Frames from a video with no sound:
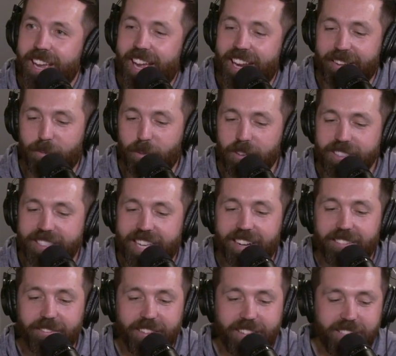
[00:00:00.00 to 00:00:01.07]
And I walked
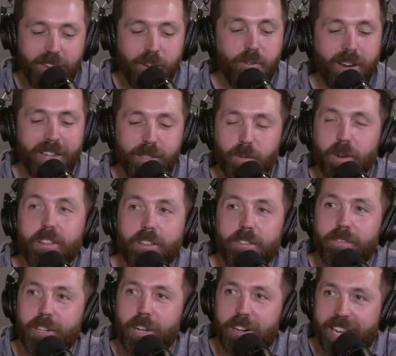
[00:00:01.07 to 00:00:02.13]
out with $2,000 worth
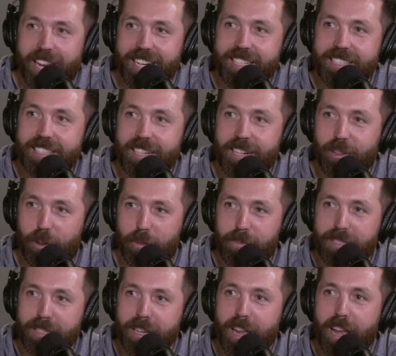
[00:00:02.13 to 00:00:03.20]
of Yonex
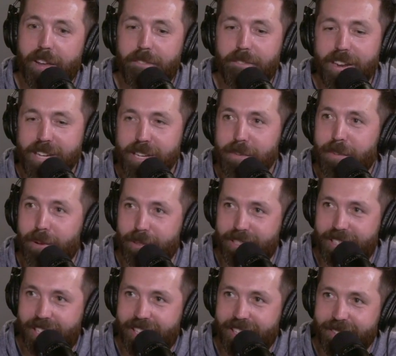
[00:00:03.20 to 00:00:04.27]
clubs, a Fisher
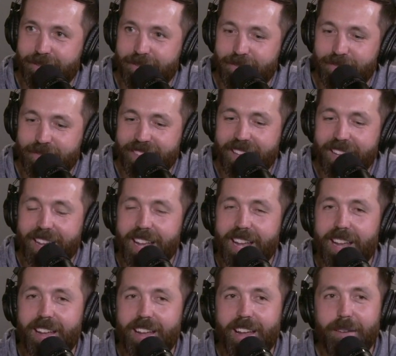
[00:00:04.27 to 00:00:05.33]
putter,
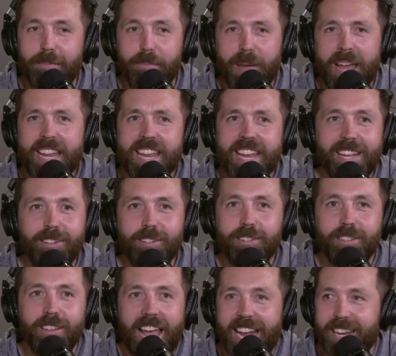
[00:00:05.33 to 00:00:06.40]
a Bay
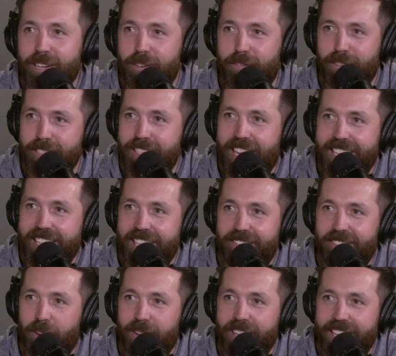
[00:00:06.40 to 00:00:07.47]
Hill head covers that I didn't
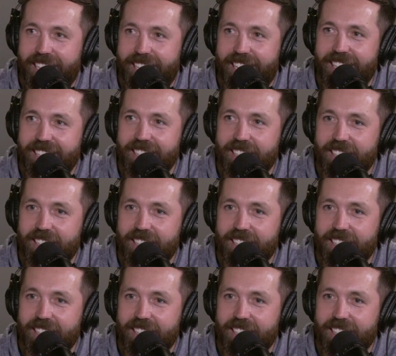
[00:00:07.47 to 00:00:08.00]
even know I needed.